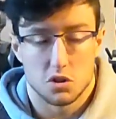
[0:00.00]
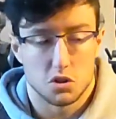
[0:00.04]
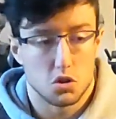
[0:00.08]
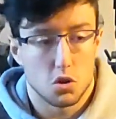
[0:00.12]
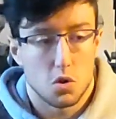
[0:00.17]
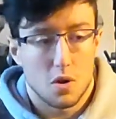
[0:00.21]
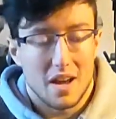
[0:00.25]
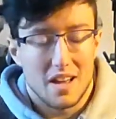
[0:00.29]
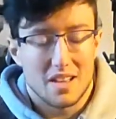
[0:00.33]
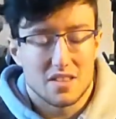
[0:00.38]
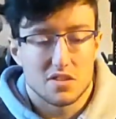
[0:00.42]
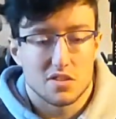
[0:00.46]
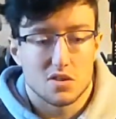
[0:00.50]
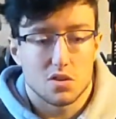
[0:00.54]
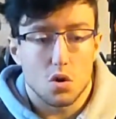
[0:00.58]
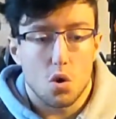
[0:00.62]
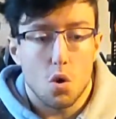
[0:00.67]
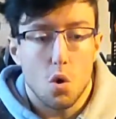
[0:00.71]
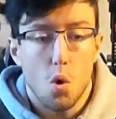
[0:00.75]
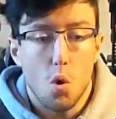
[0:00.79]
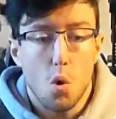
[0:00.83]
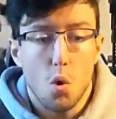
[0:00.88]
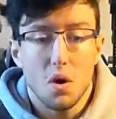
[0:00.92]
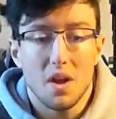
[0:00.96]
So it's
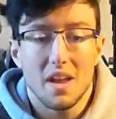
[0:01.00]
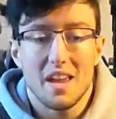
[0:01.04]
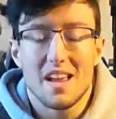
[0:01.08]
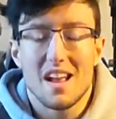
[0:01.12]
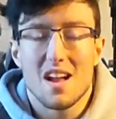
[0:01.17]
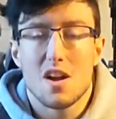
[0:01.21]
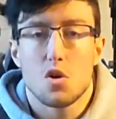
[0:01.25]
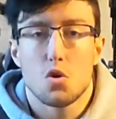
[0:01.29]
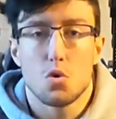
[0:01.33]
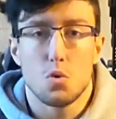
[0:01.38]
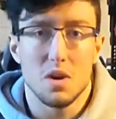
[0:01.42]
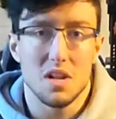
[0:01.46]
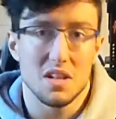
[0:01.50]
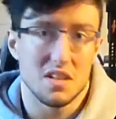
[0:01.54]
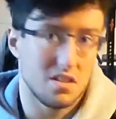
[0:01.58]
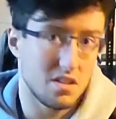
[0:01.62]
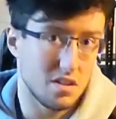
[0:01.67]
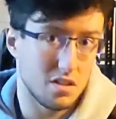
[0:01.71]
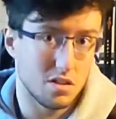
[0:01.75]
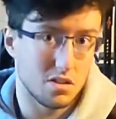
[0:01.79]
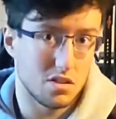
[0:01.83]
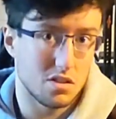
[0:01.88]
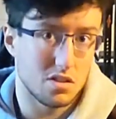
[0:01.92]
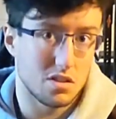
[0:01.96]
all
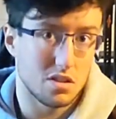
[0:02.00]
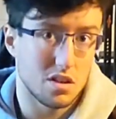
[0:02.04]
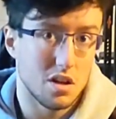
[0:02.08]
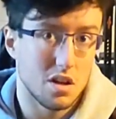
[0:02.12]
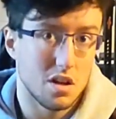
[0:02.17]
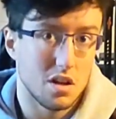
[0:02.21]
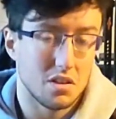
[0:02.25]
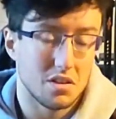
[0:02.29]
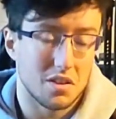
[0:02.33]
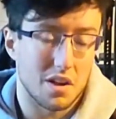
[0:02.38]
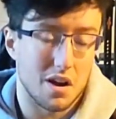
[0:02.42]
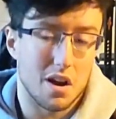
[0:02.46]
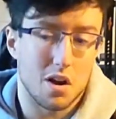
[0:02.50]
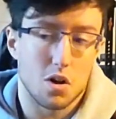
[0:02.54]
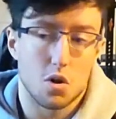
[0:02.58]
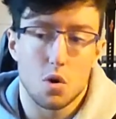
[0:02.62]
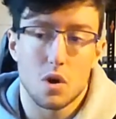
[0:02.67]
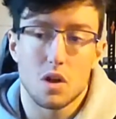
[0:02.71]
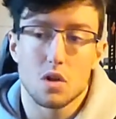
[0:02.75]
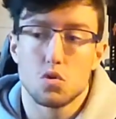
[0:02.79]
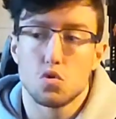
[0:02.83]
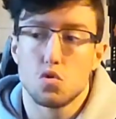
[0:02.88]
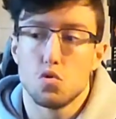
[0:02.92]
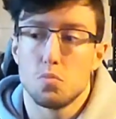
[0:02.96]
ingredients that are
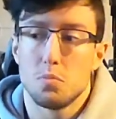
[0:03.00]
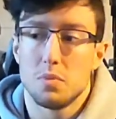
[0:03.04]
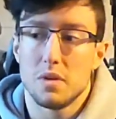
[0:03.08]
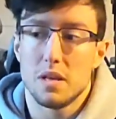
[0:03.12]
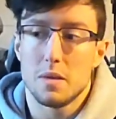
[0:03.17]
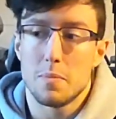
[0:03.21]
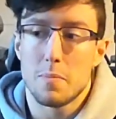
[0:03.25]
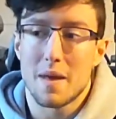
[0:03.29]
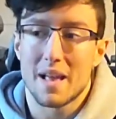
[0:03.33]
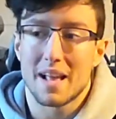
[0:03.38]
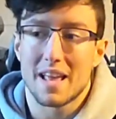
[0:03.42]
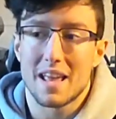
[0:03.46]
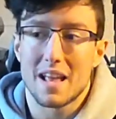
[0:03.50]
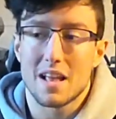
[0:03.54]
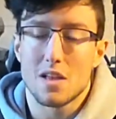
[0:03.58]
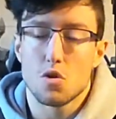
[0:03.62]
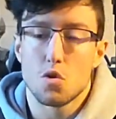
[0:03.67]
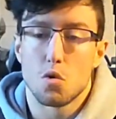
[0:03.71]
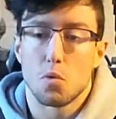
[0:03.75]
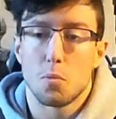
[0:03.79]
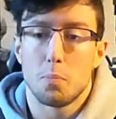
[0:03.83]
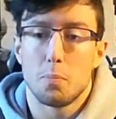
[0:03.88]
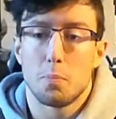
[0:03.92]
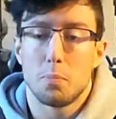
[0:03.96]
going to be making
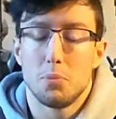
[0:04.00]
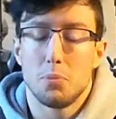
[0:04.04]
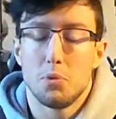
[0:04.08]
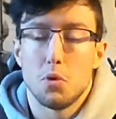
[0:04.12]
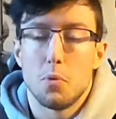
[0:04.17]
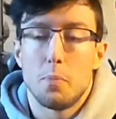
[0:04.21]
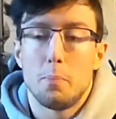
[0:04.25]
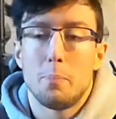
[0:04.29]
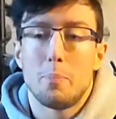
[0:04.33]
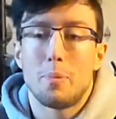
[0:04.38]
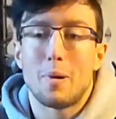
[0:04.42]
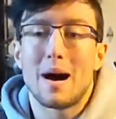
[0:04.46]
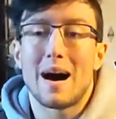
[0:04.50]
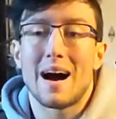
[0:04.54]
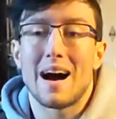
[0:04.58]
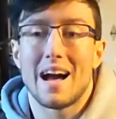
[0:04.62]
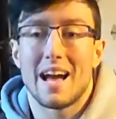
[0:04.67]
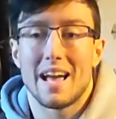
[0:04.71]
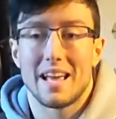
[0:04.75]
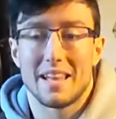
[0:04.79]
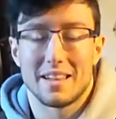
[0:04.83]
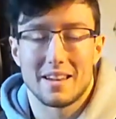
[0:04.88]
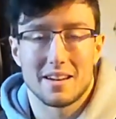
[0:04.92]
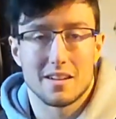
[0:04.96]
the
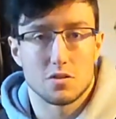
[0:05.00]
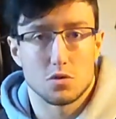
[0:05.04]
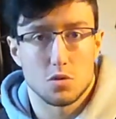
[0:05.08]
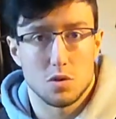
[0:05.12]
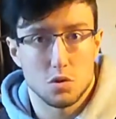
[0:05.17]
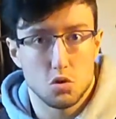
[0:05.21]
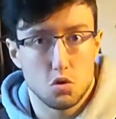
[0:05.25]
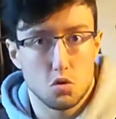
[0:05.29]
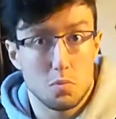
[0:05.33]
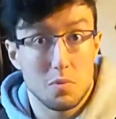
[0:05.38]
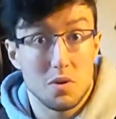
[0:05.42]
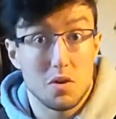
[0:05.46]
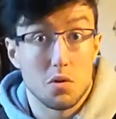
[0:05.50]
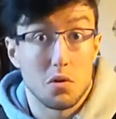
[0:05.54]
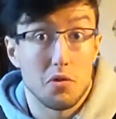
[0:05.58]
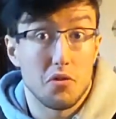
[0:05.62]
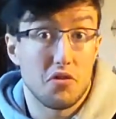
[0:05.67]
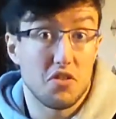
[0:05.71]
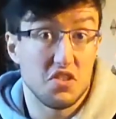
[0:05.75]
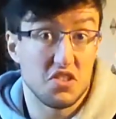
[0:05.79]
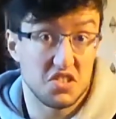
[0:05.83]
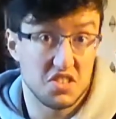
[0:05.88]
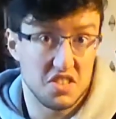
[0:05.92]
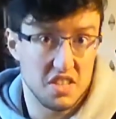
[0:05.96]
pie that is going to be your
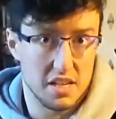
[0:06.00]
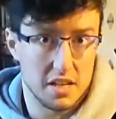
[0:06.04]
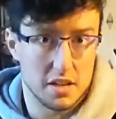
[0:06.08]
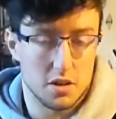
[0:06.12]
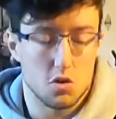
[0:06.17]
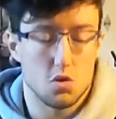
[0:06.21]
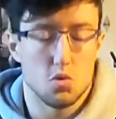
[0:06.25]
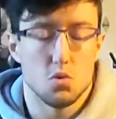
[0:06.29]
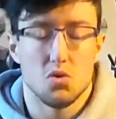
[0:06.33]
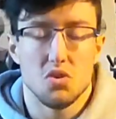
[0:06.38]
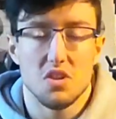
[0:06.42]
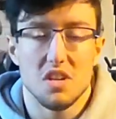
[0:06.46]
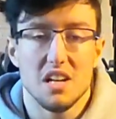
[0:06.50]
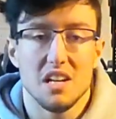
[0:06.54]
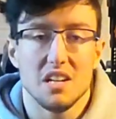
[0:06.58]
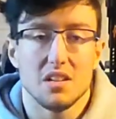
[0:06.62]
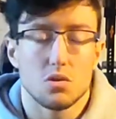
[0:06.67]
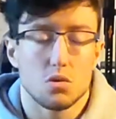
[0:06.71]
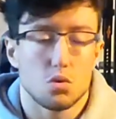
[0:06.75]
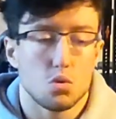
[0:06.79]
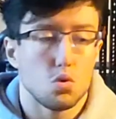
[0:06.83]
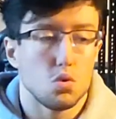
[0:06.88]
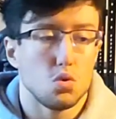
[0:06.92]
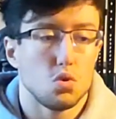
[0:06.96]
physique. You
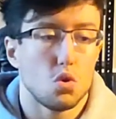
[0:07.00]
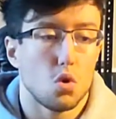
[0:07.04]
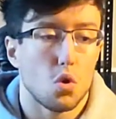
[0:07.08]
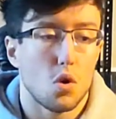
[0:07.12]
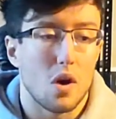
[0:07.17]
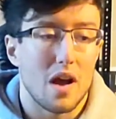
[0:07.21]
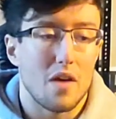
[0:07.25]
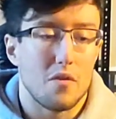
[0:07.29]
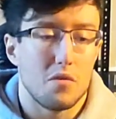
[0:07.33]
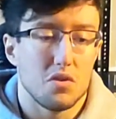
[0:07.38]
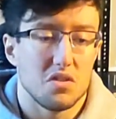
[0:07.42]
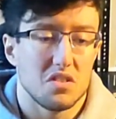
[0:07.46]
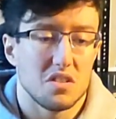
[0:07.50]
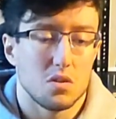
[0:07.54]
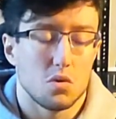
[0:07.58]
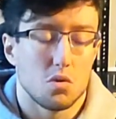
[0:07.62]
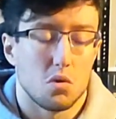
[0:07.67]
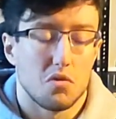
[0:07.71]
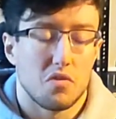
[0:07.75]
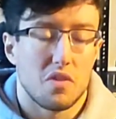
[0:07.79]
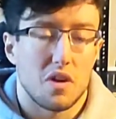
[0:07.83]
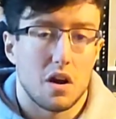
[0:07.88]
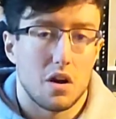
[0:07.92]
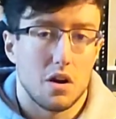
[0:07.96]
need to know every
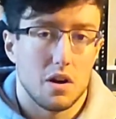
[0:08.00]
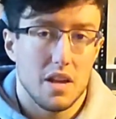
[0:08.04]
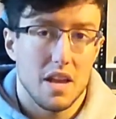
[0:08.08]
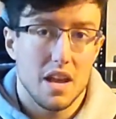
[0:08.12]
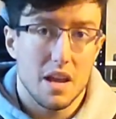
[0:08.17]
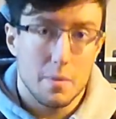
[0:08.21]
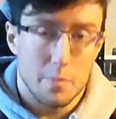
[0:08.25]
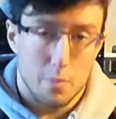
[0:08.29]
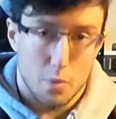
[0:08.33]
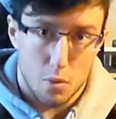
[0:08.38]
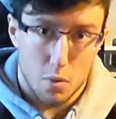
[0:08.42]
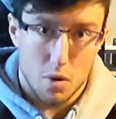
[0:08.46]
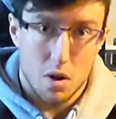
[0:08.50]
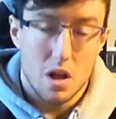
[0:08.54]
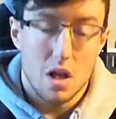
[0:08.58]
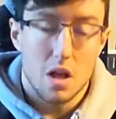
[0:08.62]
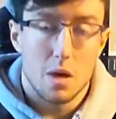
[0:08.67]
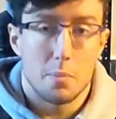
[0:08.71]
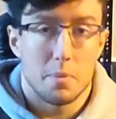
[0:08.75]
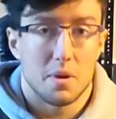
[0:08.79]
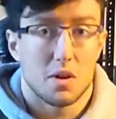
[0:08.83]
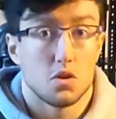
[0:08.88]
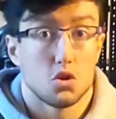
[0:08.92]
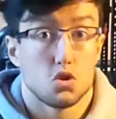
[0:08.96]
single variable
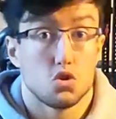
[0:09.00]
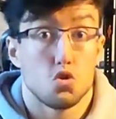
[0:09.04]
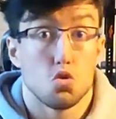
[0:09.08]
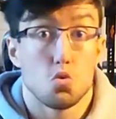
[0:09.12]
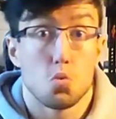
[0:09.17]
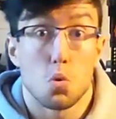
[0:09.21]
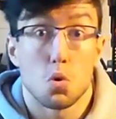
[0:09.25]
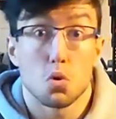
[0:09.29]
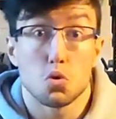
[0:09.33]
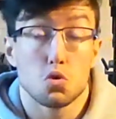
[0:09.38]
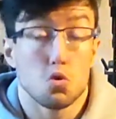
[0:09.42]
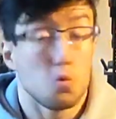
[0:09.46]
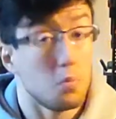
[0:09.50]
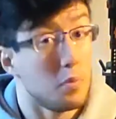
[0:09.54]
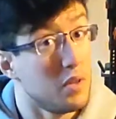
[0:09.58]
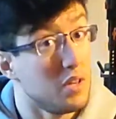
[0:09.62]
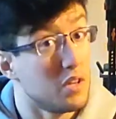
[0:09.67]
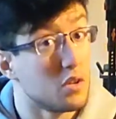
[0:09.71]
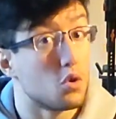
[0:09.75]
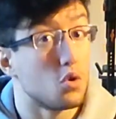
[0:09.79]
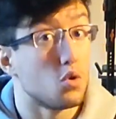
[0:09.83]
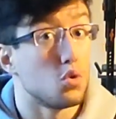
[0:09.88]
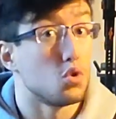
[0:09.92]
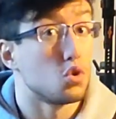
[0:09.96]
because you want to be
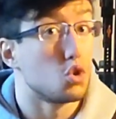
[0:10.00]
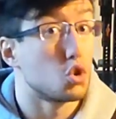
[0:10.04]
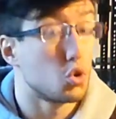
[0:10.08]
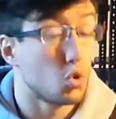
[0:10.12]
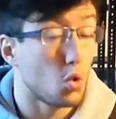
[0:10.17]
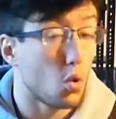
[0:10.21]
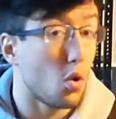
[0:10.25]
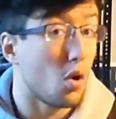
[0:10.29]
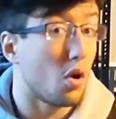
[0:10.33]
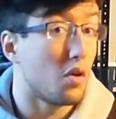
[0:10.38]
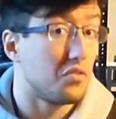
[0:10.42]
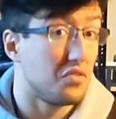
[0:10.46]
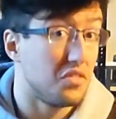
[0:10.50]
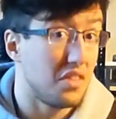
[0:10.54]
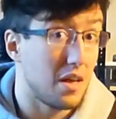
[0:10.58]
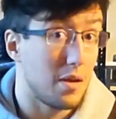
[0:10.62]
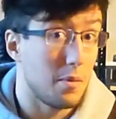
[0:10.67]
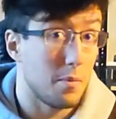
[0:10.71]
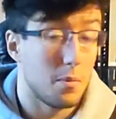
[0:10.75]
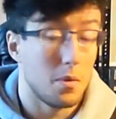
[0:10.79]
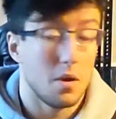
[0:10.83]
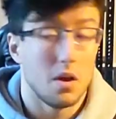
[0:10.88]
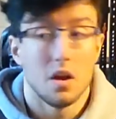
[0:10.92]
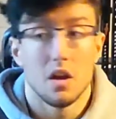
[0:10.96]
in control of
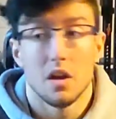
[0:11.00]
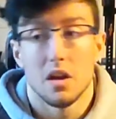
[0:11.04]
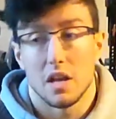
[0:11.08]
them.